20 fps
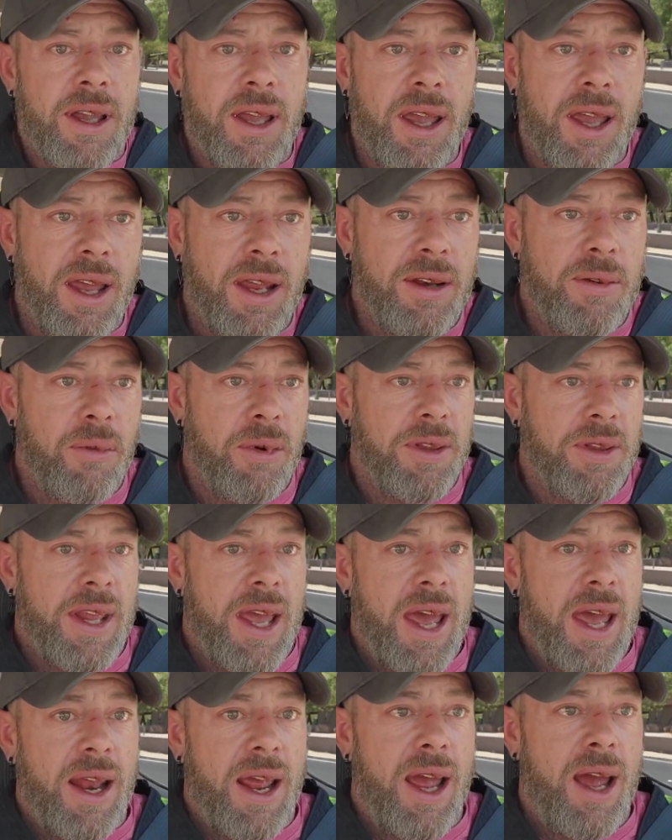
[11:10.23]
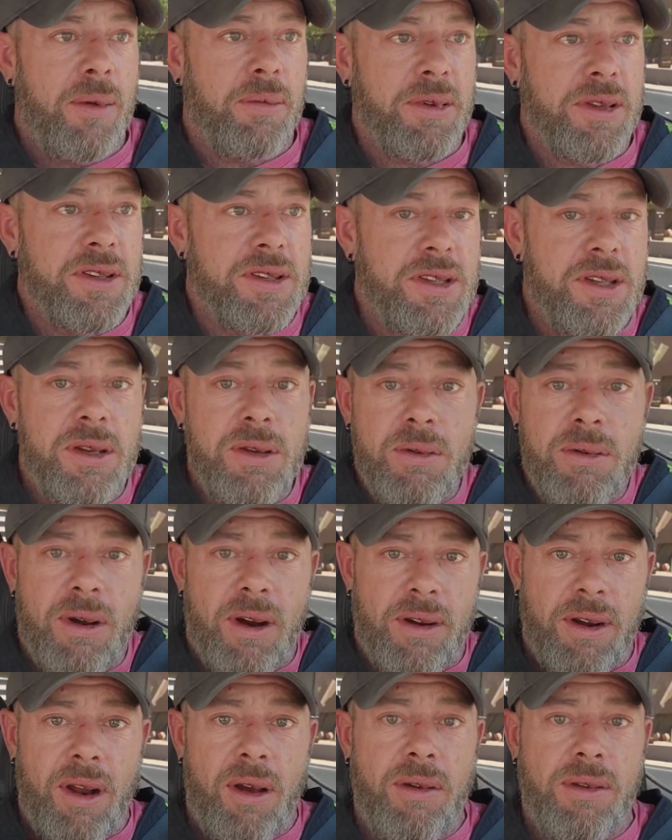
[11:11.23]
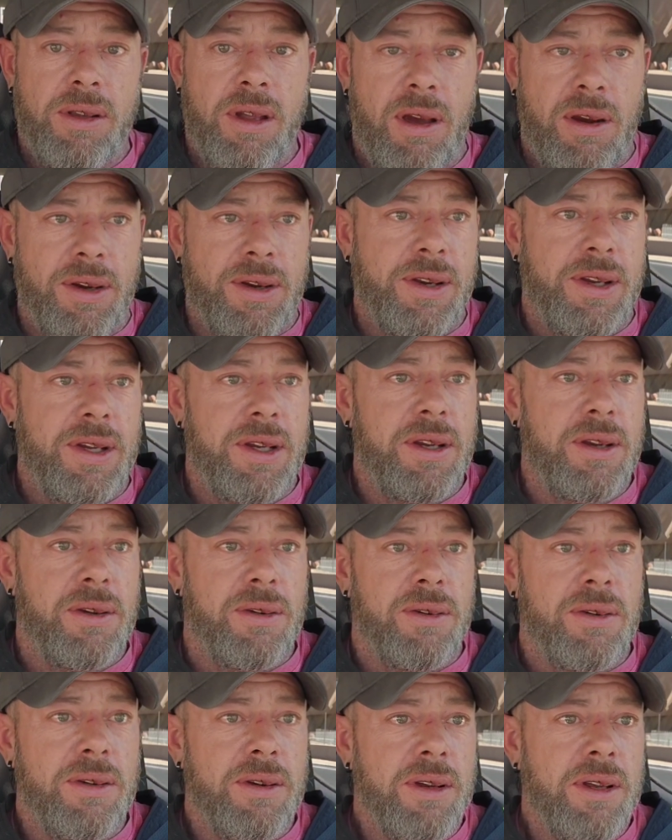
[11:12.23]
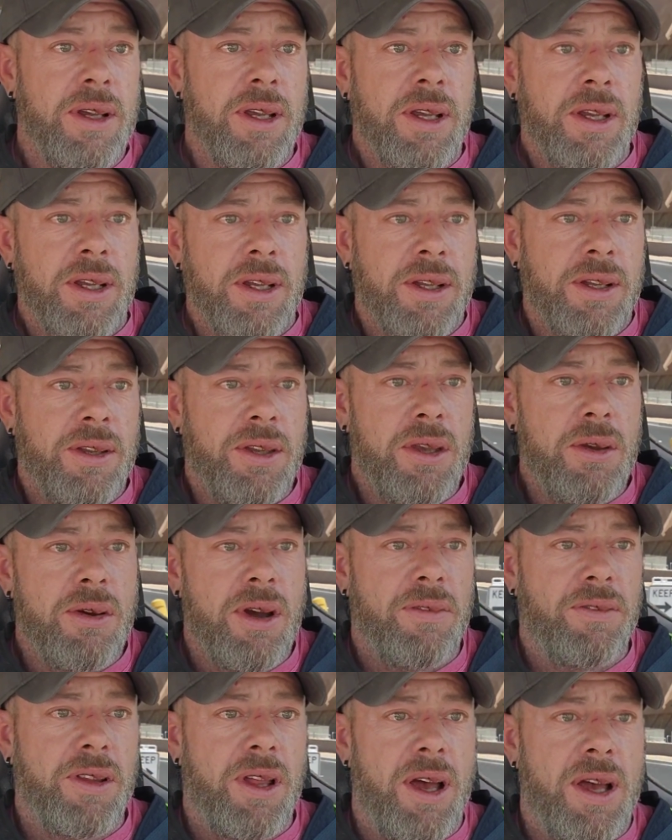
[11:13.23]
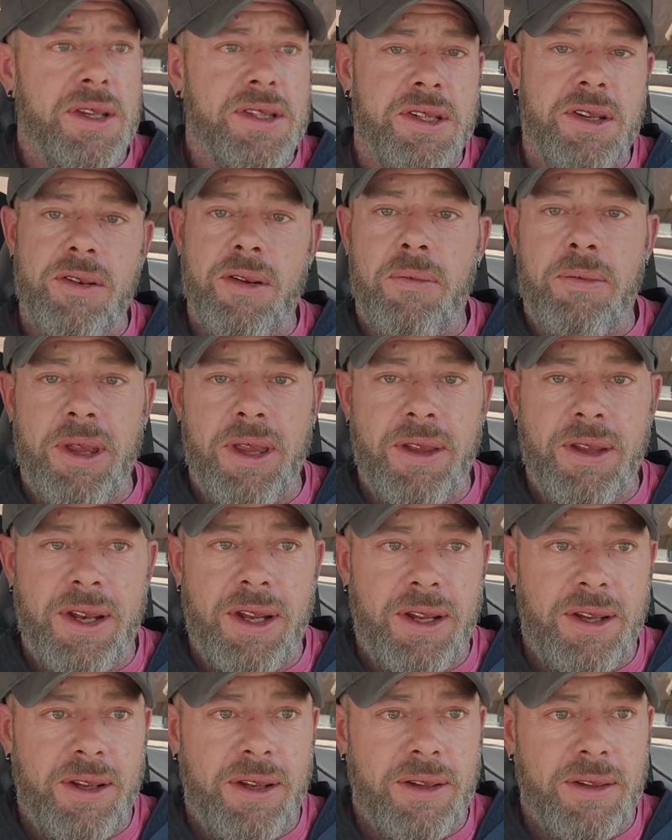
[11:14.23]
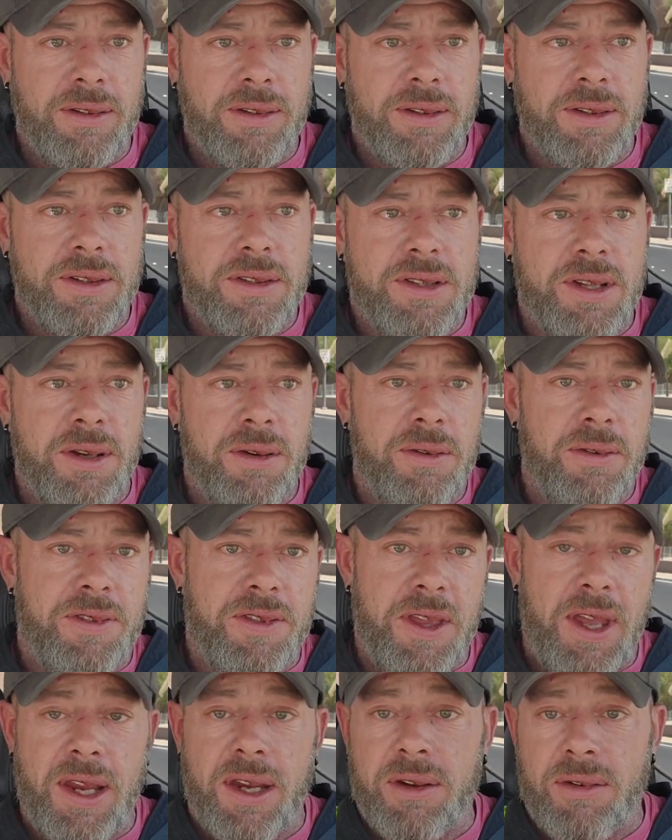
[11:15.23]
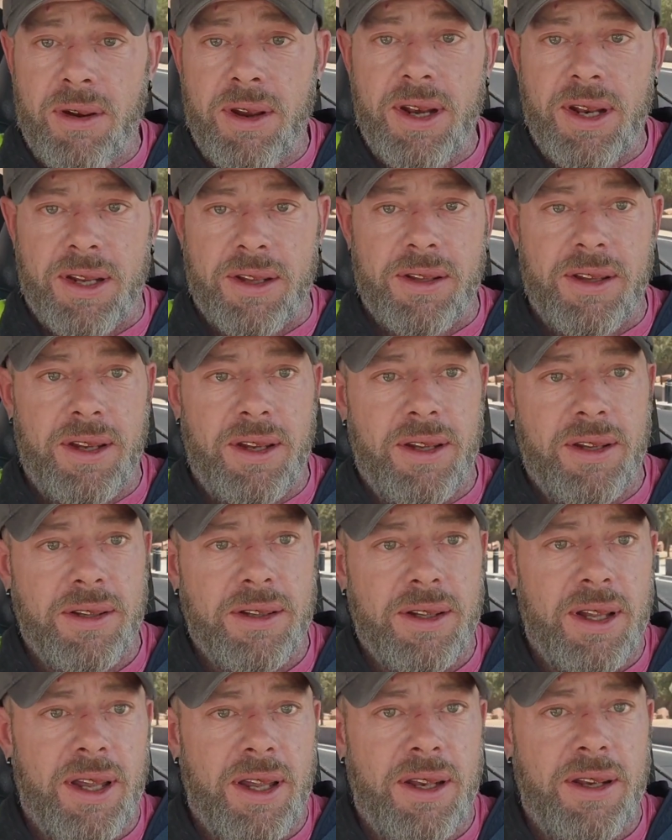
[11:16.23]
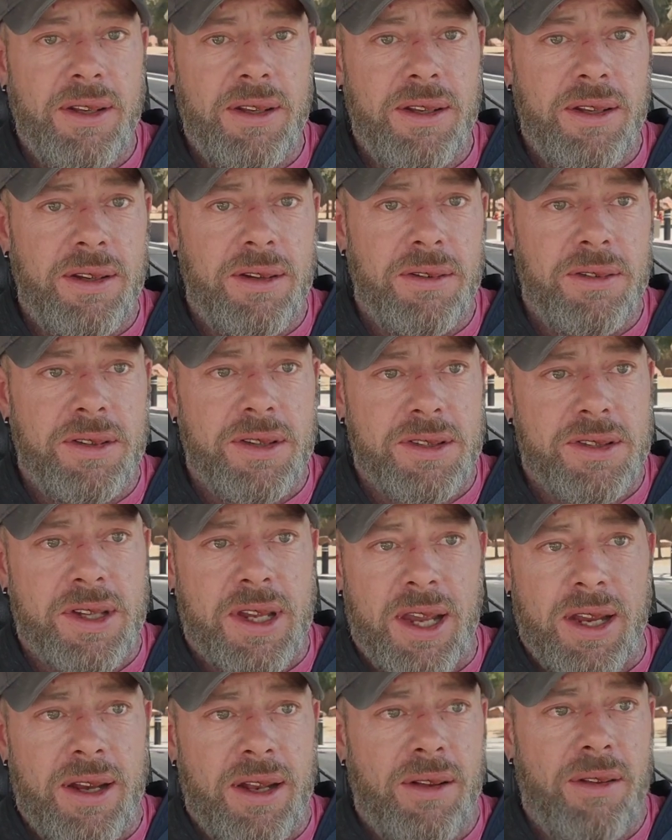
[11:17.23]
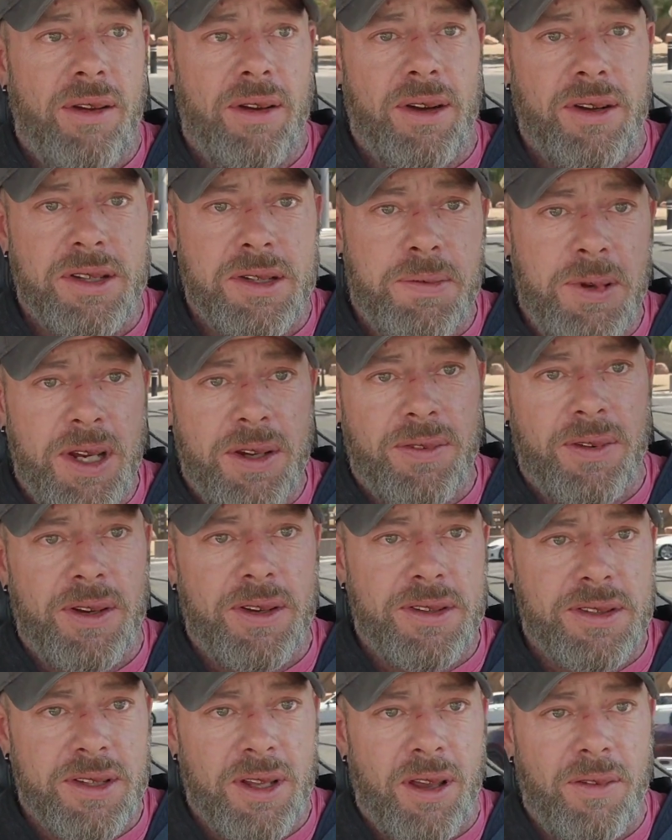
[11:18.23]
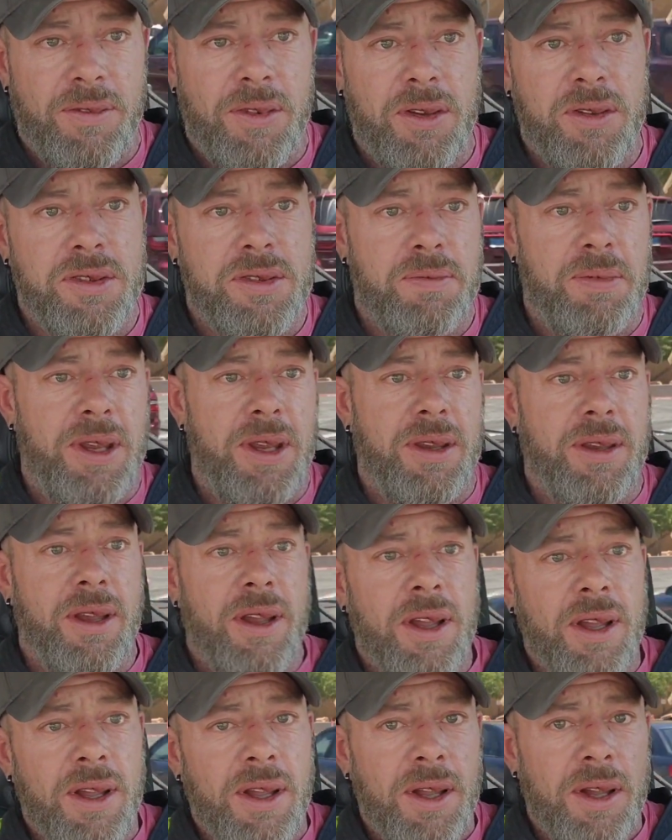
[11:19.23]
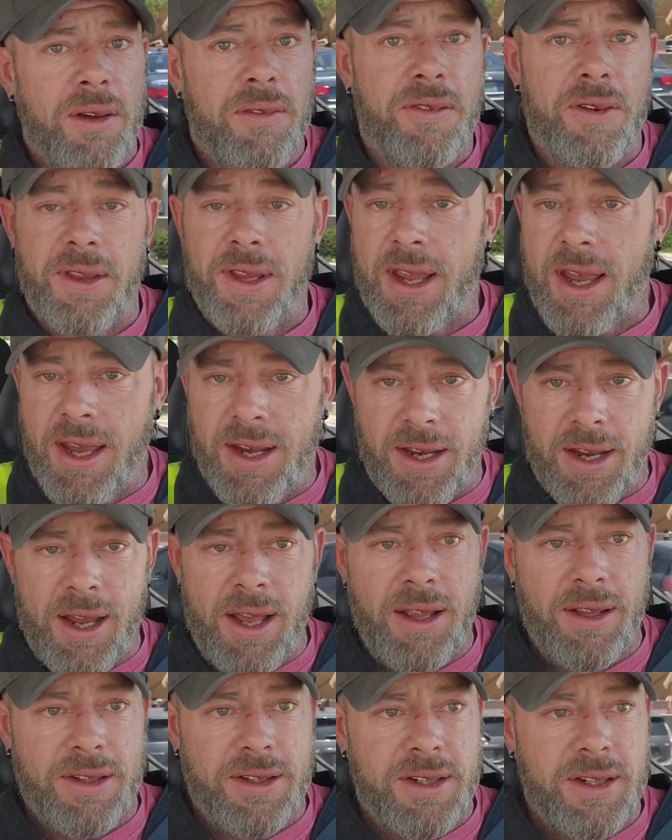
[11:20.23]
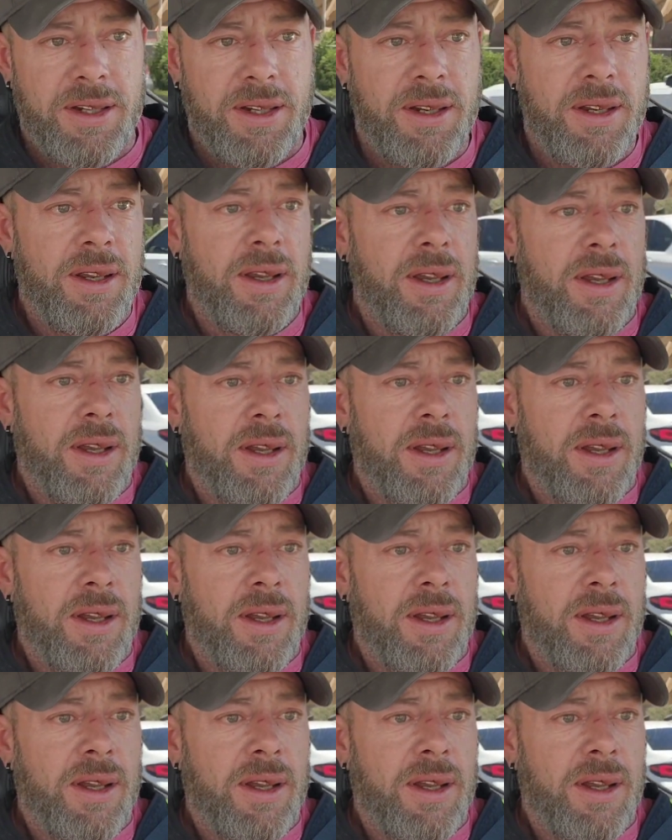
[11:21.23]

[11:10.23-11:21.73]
And when that happens, you are no longer you. You have lost your ability to think critically, and you just can no longer speak for yourself. You speak for the ideology.